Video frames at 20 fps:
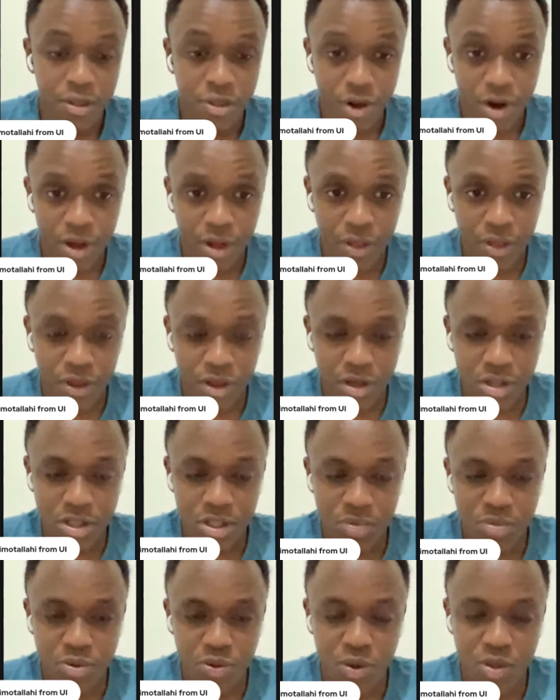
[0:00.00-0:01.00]
3
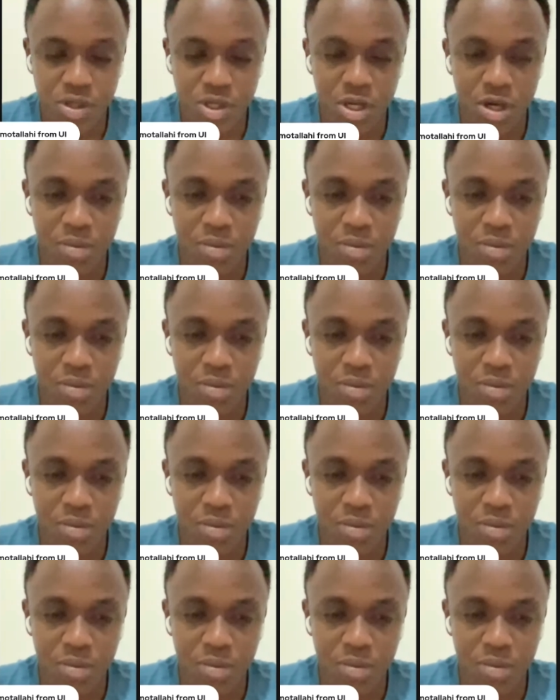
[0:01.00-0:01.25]
internships once I